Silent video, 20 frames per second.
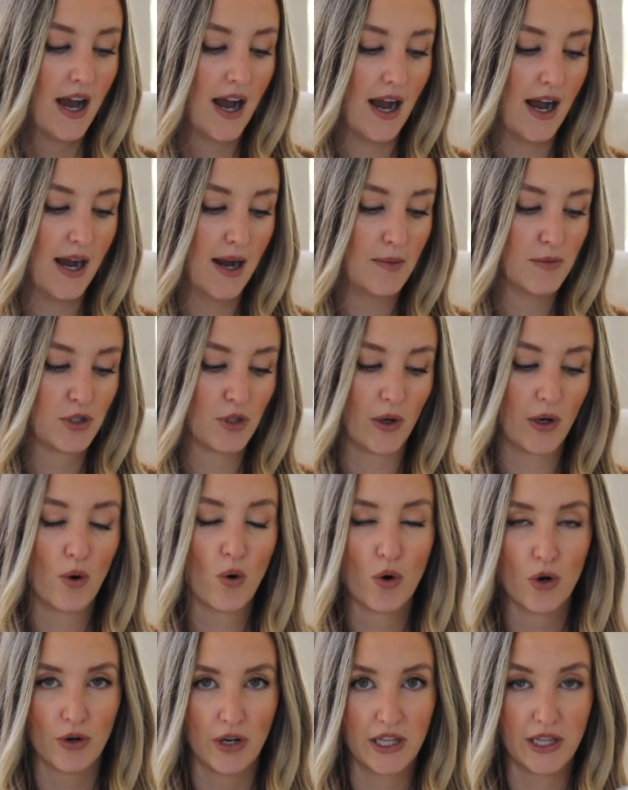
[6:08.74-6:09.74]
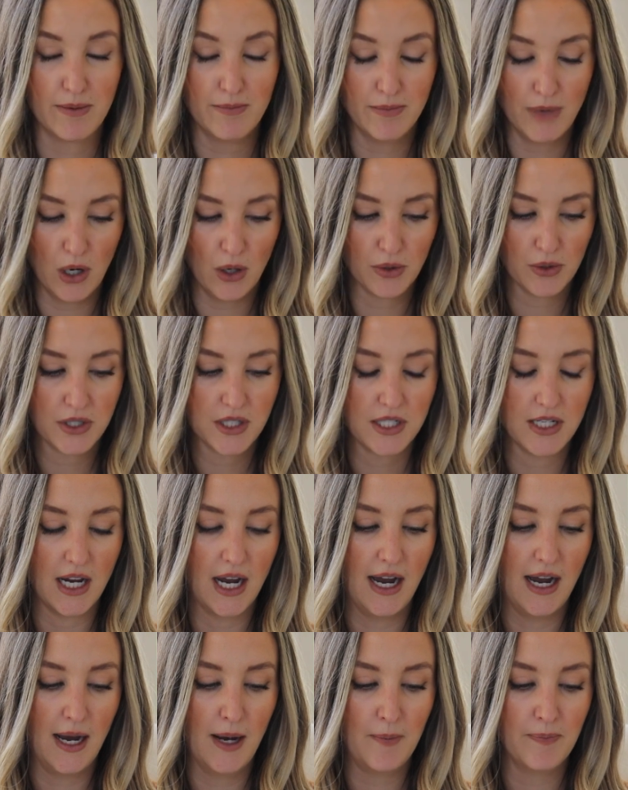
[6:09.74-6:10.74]
Um, so I order it the most.
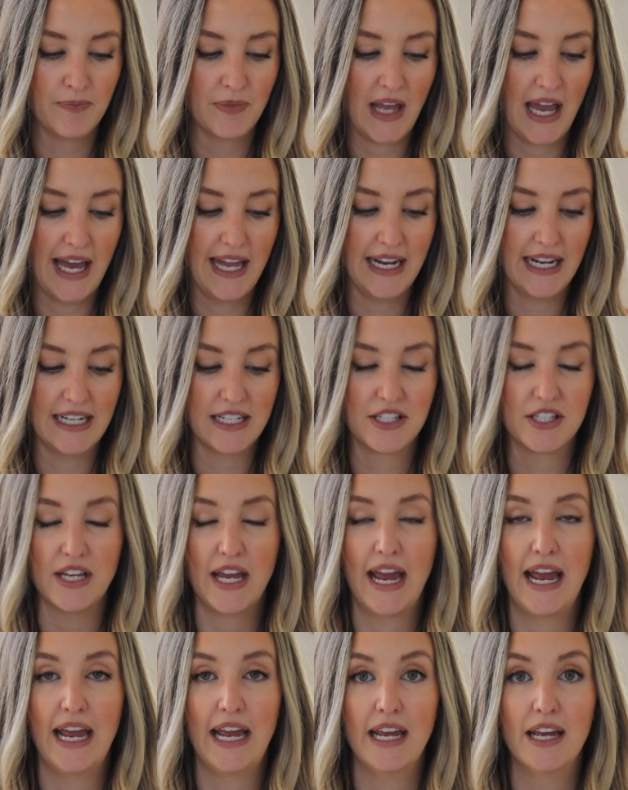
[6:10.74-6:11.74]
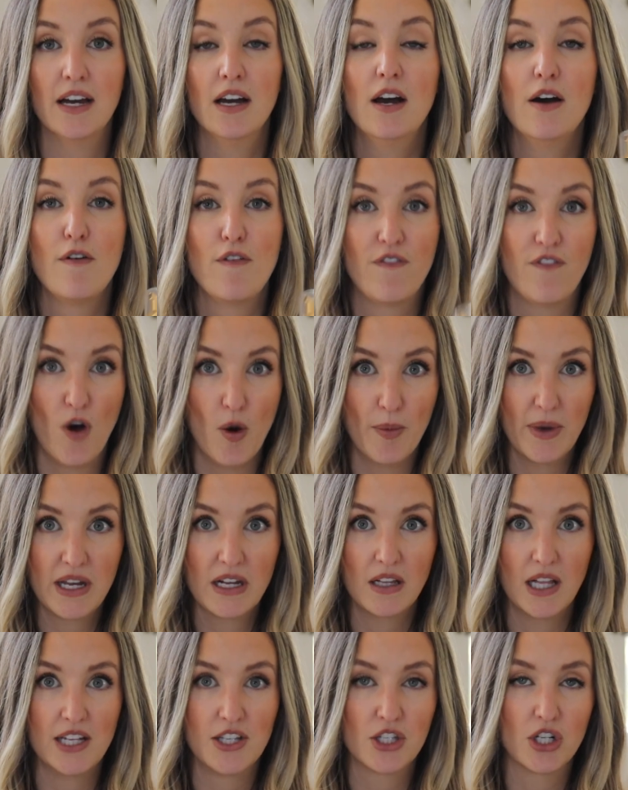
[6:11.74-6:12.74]
Um, and it's a
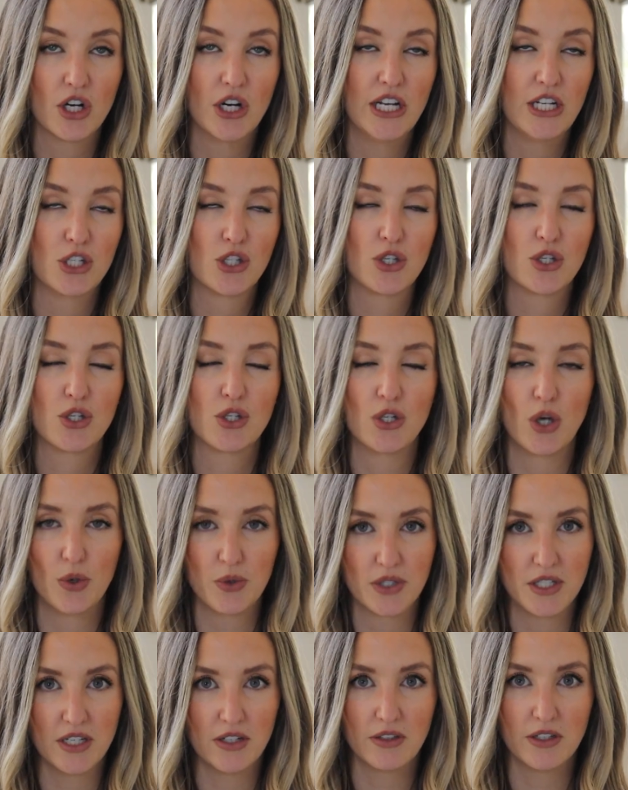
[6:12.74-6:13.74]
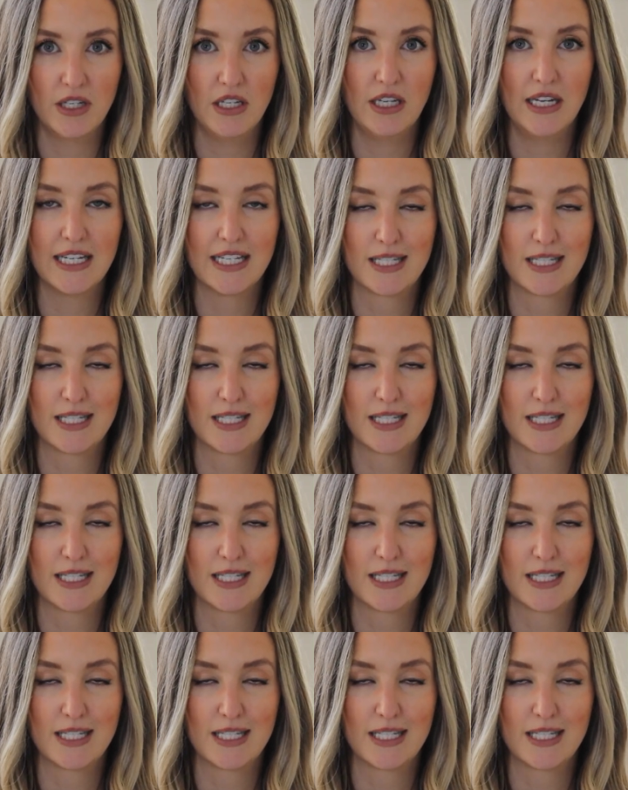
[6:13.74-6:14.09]
foaming cleanser. It's so silky.